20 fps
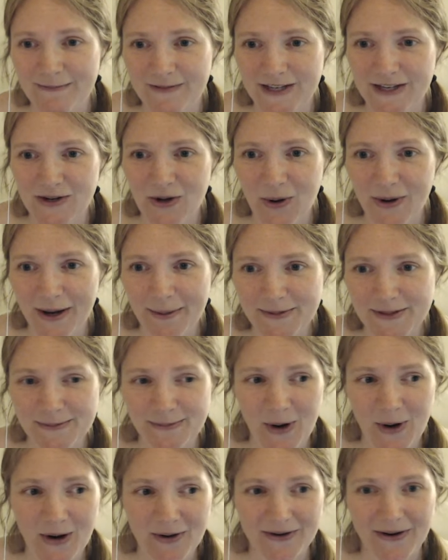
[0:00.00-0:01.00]
video going up
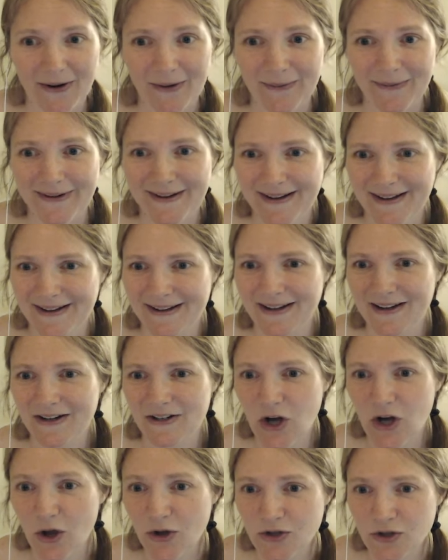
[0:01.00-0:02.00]
tomorrow.
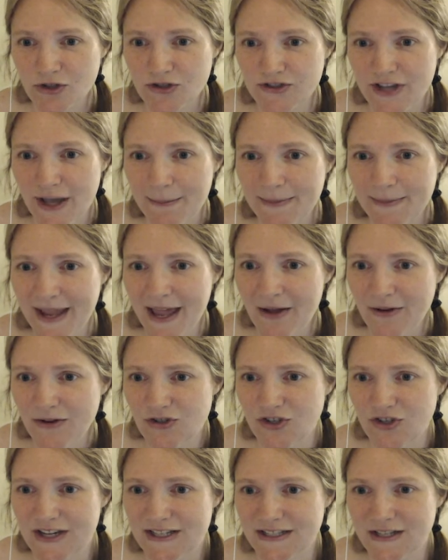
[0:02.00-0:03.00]
Are all yours up now?
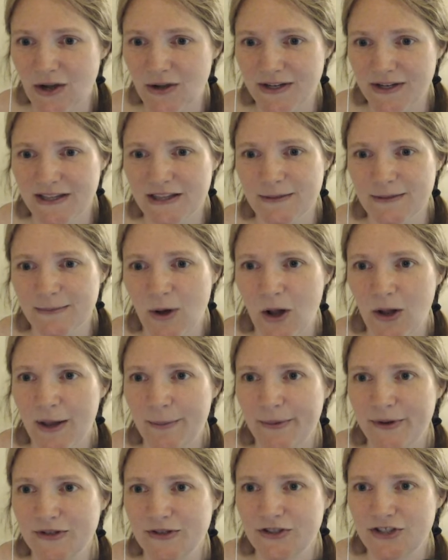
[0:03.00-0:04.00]
Did you guys get them all
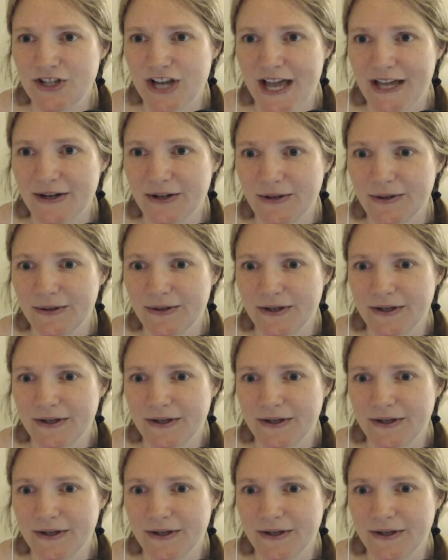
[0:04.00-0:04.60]
up on your channel?